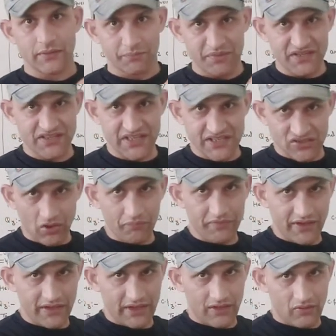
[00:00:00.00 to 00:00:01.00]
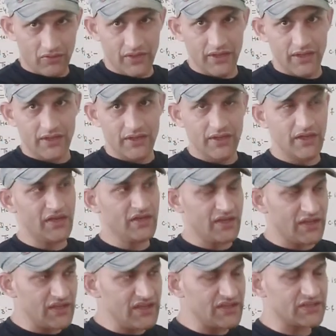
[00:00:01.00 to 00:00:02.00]
pieces of data, okay, in
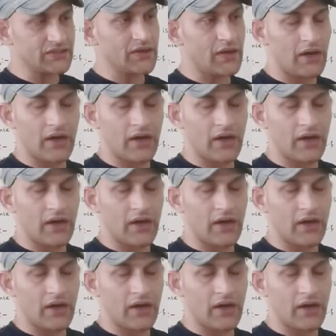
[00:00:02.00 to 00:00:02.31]
each